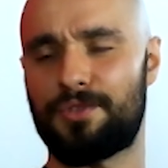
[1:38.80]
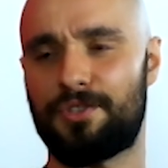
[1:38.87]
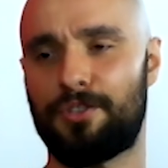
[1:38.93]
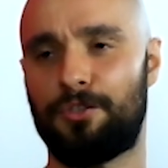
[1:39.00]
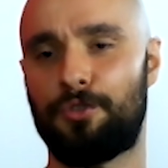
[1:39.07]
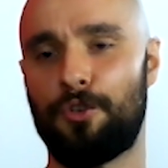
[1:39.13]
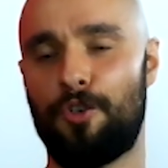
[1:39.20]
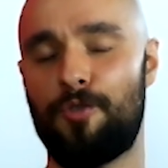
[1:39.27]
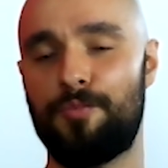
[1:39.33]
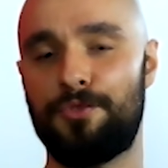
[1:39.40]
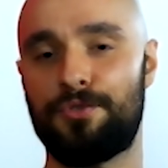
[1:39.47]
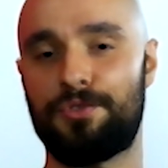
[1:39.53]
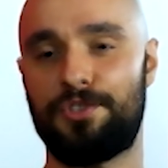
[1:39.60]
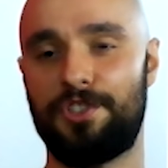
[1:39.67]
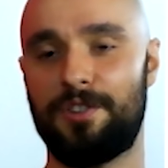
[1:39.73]
a doll
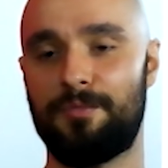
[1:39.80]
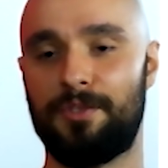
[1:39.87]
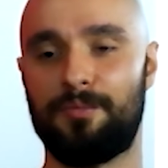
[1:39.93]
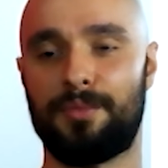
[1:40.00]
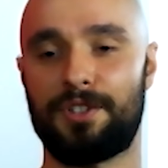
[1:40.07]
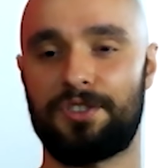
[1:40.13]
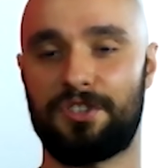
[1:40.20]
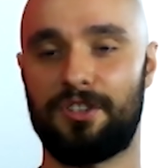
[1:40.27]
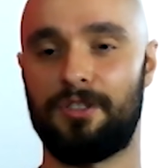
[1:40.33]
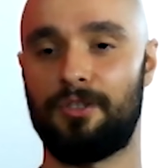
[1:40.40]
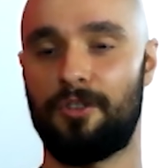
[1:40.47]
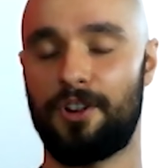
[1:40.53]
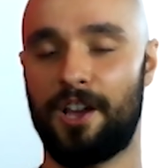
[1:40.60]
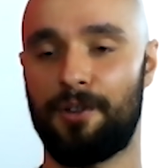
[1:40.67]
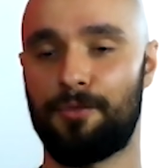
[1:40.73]
museum in
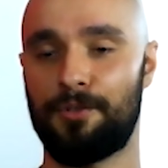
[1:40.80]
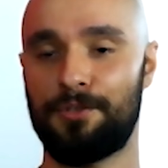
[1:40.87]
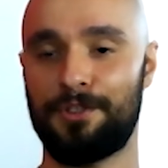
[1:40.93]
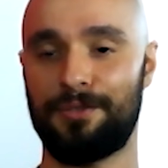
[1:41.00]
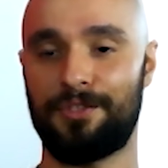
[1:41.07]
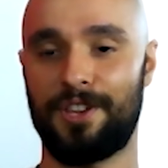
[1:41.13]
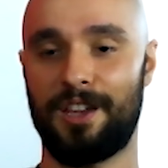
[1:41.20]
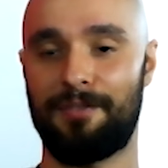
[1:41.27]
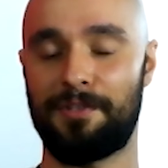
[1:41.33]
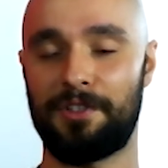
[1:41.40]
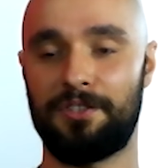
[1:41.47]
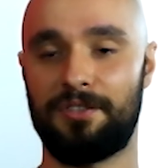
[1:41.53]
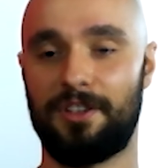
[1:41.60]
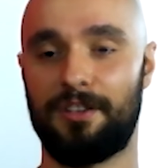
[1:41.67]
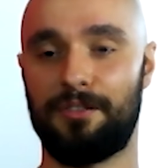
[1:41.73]
Barcelona. I wonder if they have
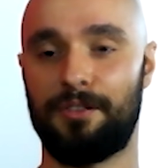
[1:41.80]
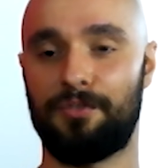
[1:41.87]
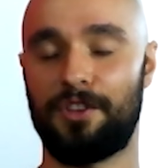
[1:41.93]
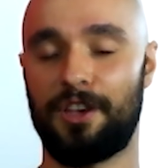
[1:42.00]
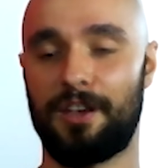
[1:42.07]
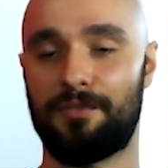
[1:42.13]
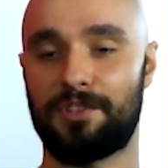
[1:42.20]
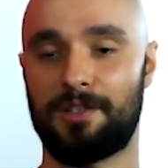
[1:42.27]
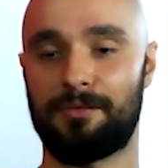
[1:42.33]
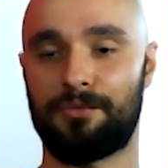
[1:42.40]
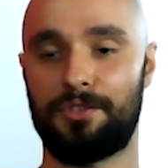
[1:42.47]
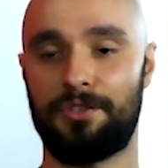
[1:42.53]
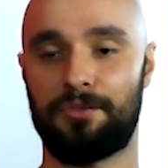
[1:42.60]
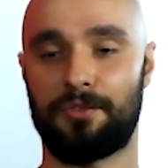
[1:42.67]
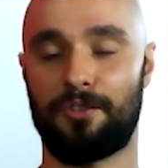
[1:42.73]
any, if they have some of
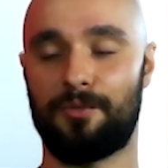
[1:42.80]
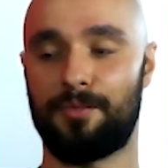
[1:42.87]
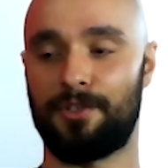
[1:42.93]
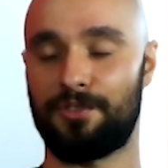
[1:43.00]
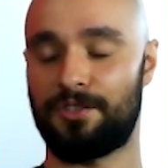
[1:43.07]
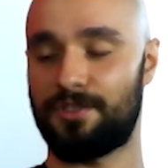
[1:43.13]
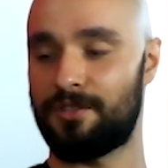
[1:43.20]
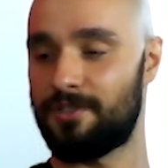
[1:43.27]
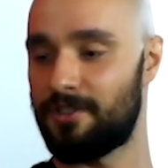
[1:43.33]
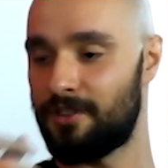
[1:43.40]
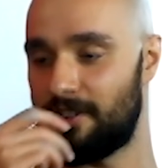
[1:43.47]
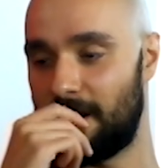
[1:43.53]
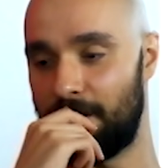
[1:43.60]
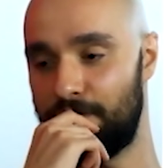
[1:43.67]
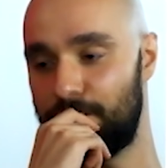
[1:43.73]
these robots.
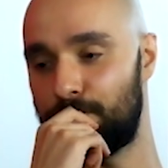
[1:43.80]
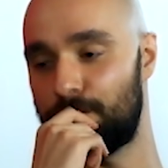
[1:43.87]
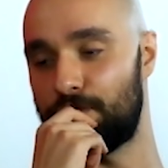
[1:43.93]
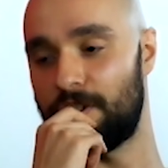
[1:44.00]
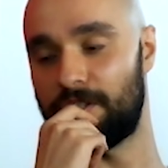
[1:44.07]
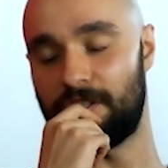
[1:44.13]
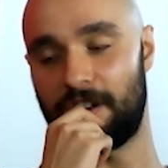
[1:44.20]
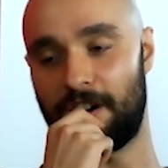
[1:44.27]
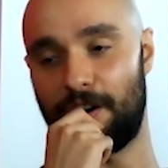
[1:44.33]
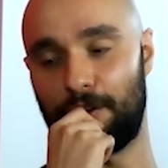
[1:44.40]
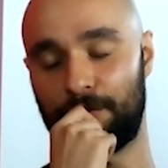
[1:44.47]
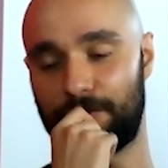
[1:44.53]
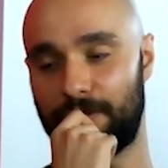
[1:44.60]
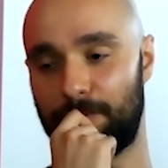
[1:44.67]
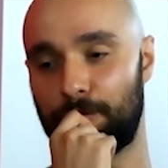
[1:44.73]
I need to check that
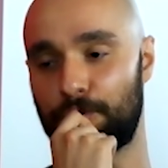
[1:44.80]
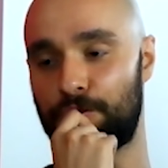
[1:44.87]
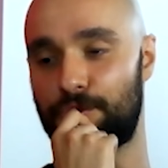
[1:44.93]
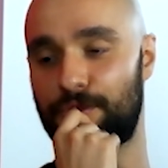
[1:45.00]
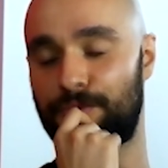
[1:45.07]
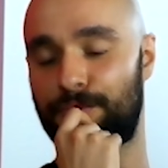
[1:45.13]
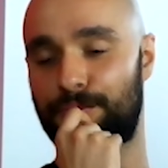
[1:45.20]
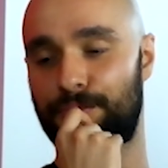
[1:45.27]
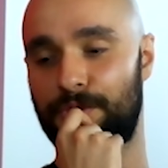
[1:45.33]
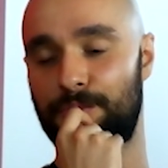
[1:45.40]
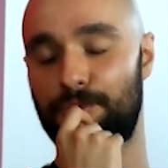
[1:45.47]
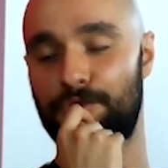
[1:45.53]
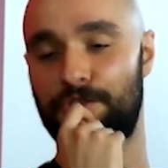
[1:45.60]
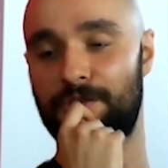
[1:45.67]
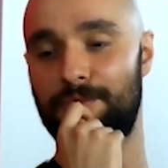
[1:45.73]
out. I'm not sure if the
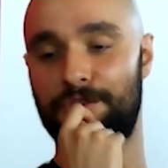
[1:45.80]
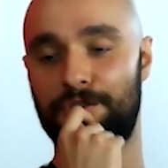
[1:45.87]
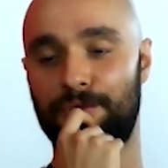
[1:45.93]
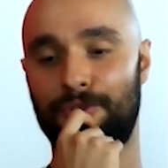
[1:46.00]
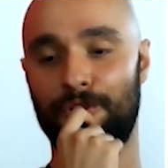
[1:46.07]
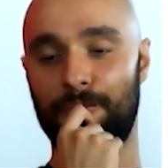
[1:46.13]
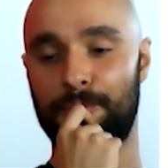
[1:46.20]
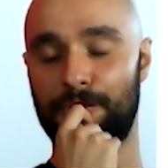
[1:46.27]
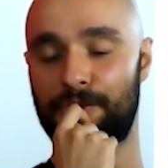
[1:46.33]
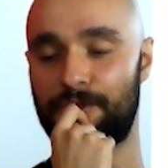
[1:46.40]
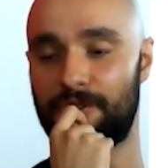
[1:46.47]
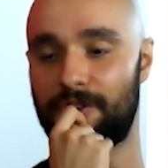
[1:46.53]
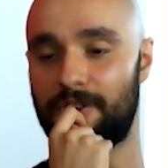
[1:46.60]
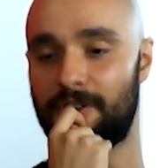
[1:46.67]
museum is still open.